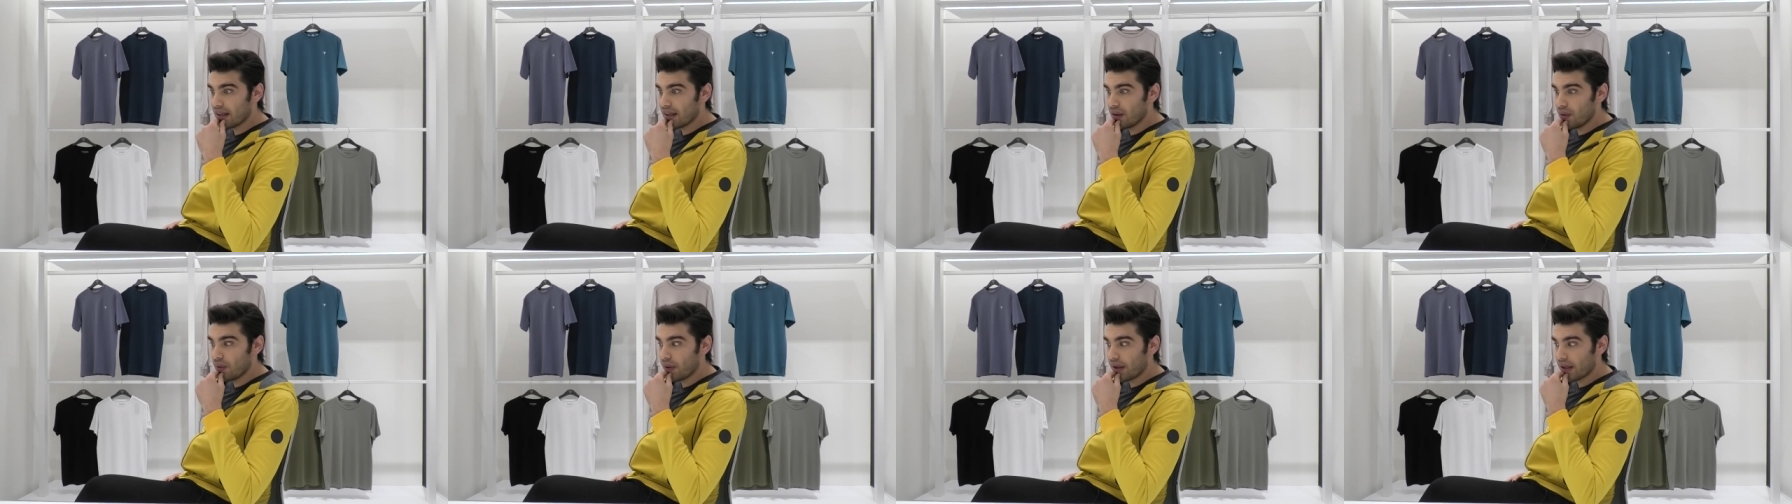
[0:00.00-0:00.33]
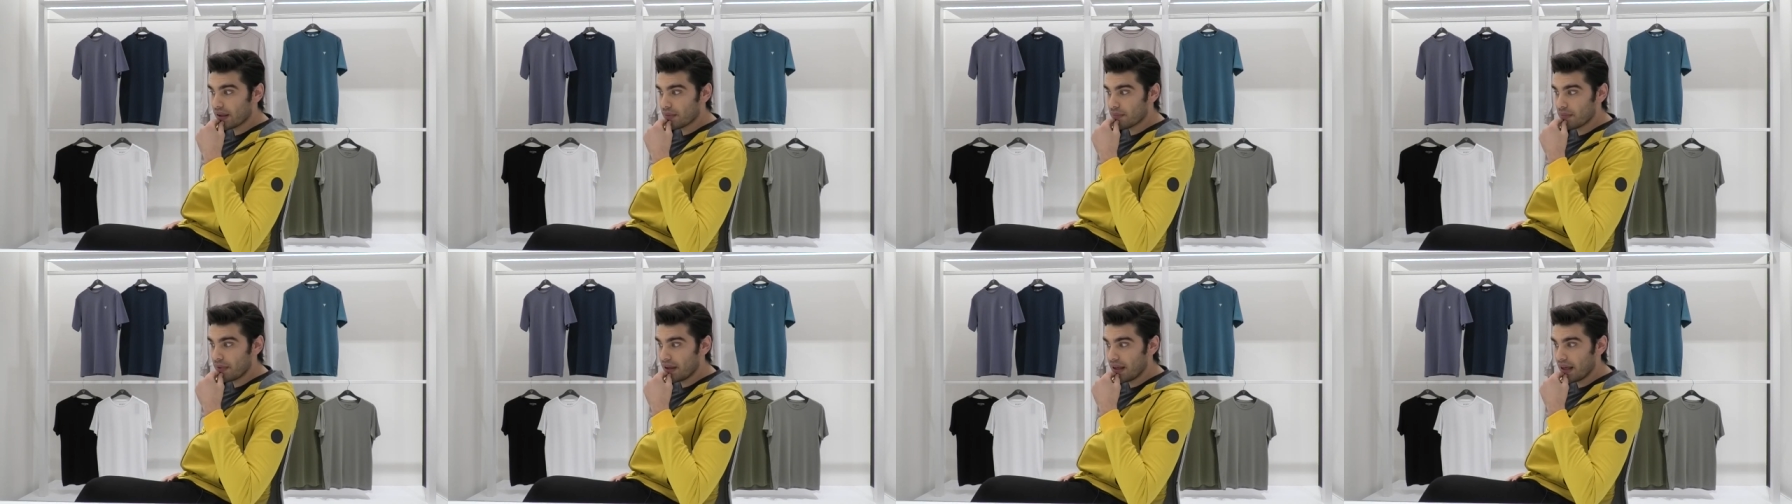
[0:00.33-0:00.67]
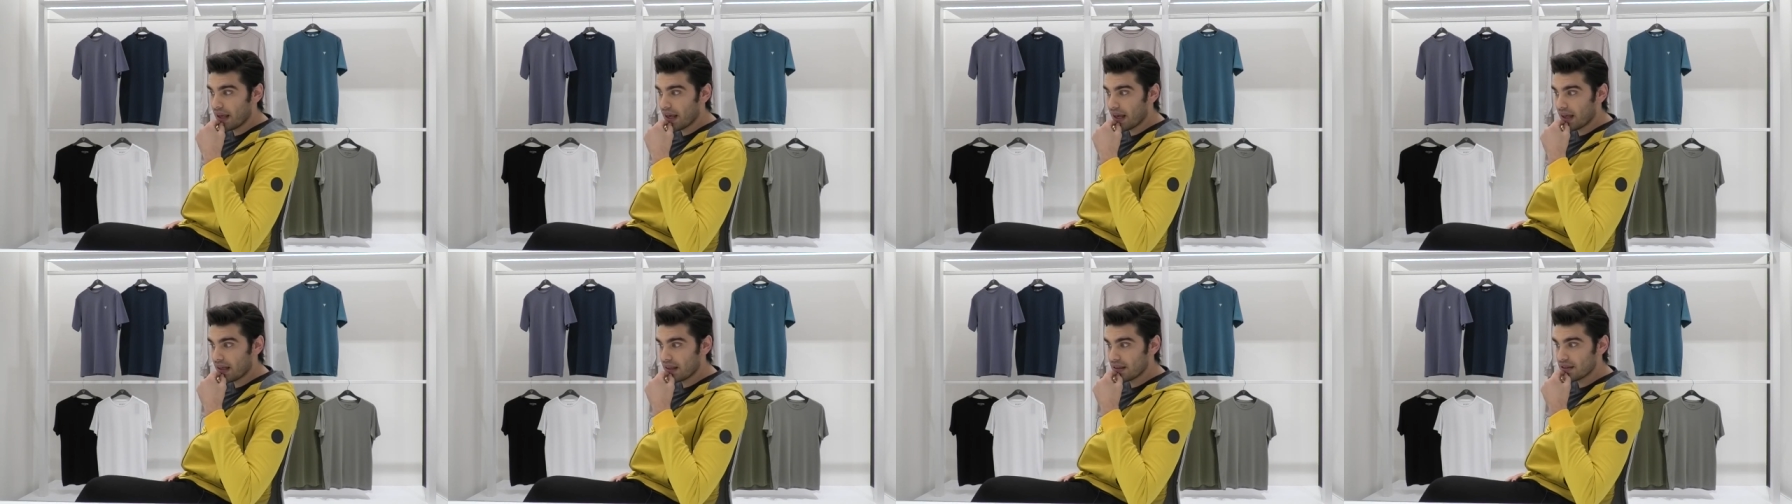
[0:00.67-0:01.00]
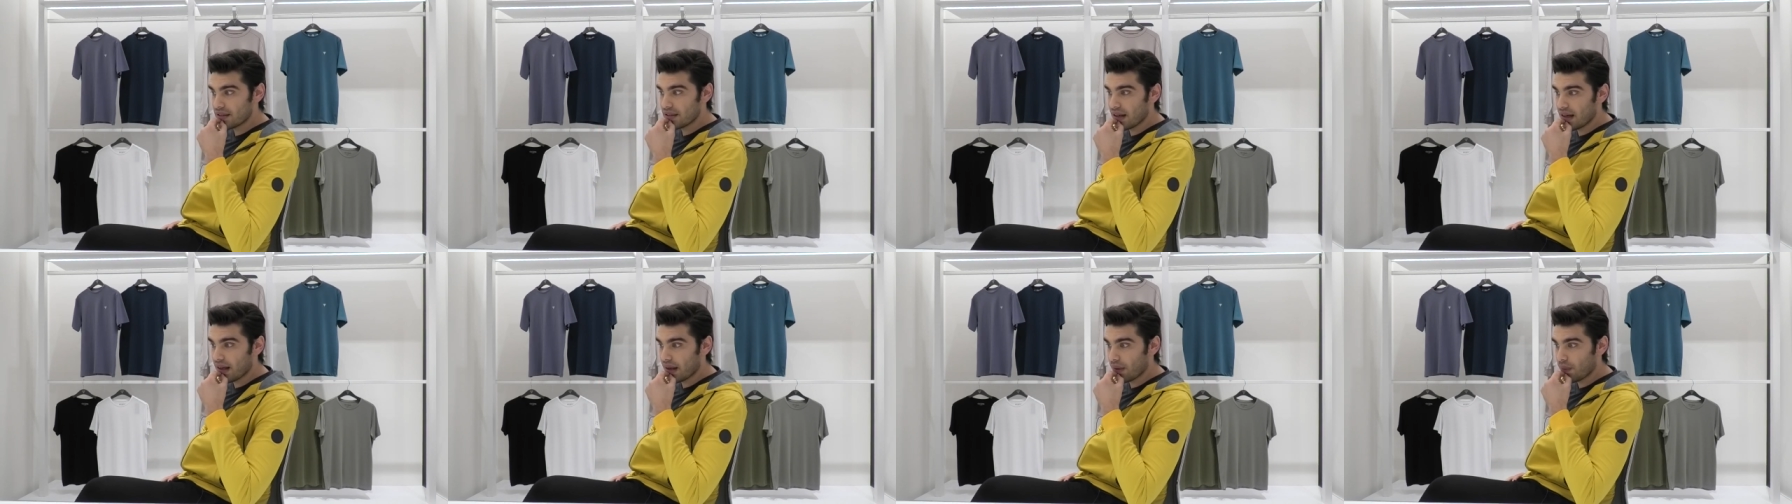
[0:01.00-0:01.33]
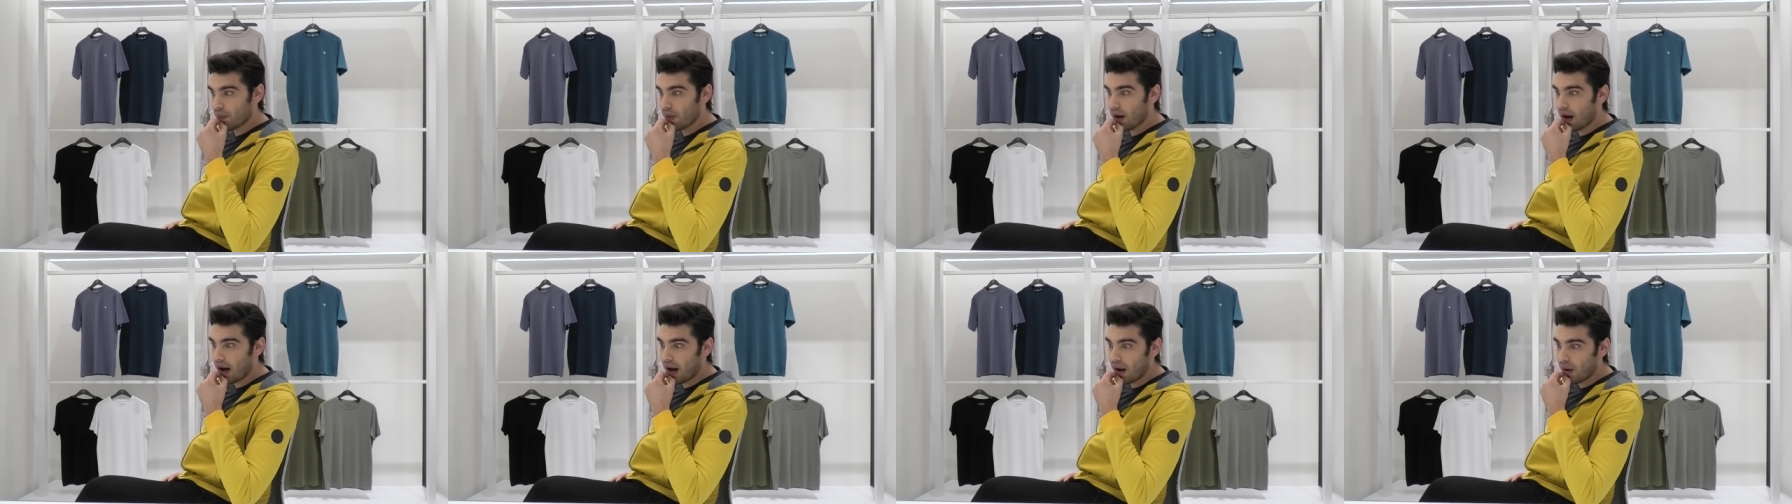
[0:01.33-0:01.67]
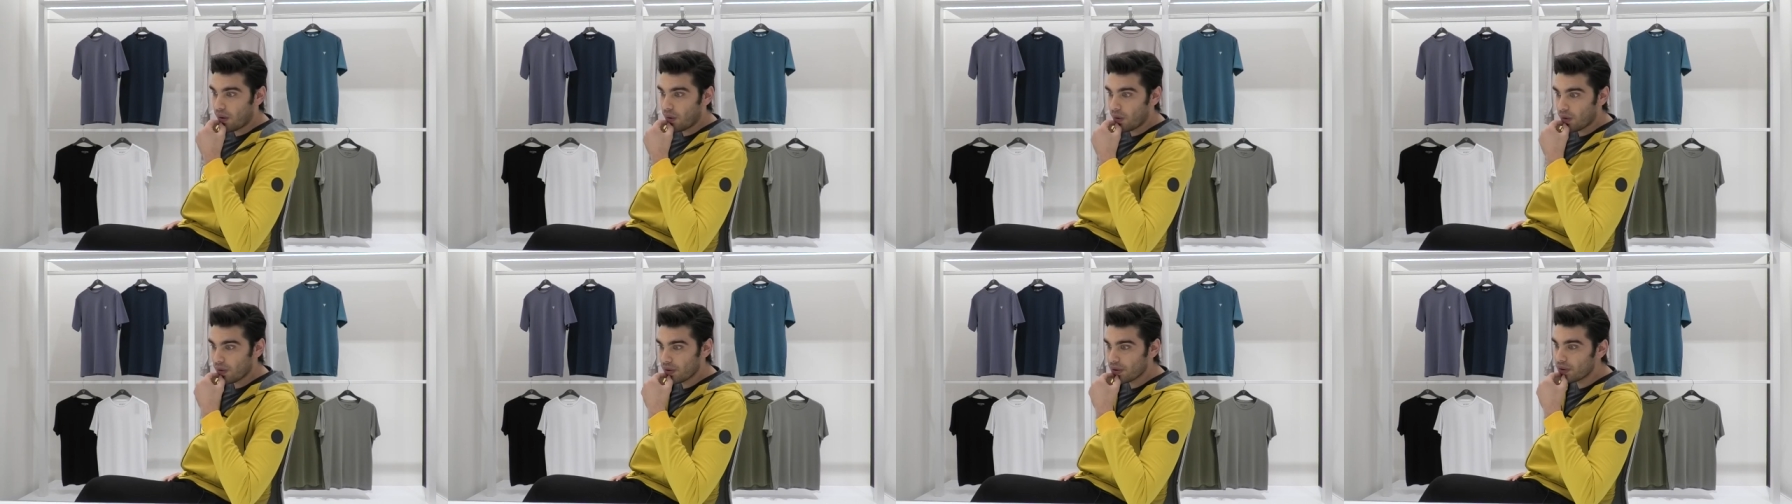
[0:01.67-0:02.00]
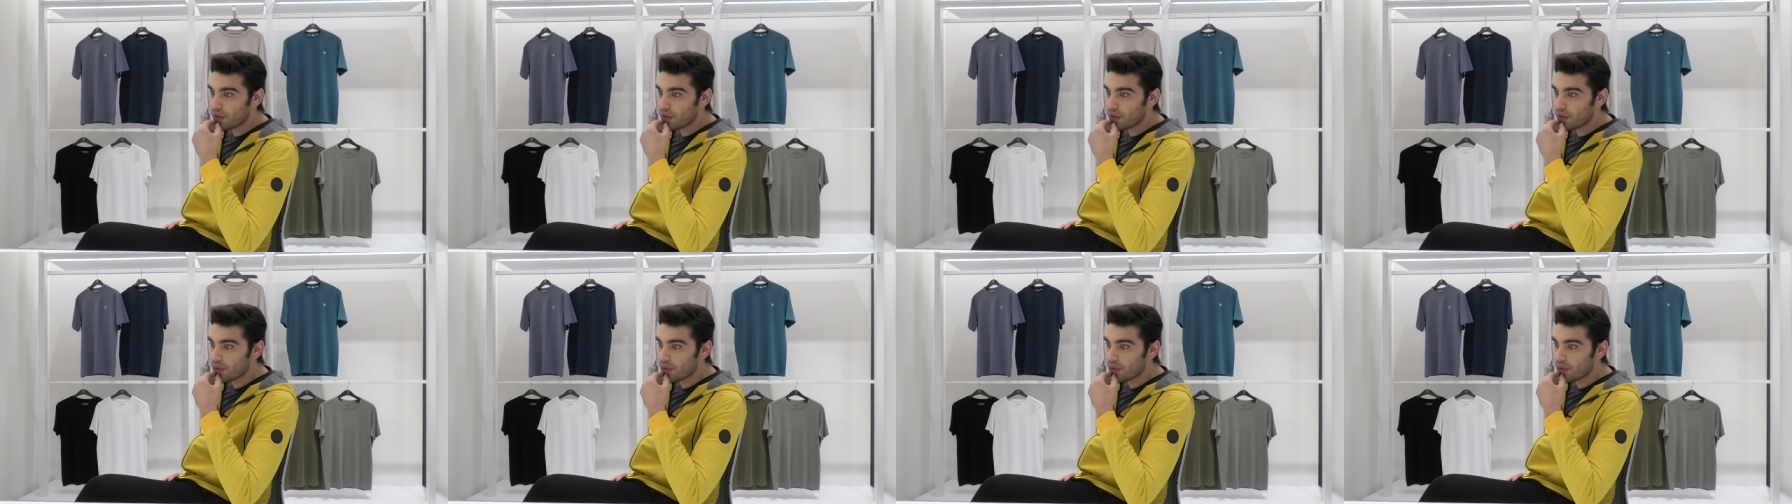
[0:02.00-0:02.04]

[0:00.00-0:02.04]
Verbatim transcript: he looked at me and he said like, wow,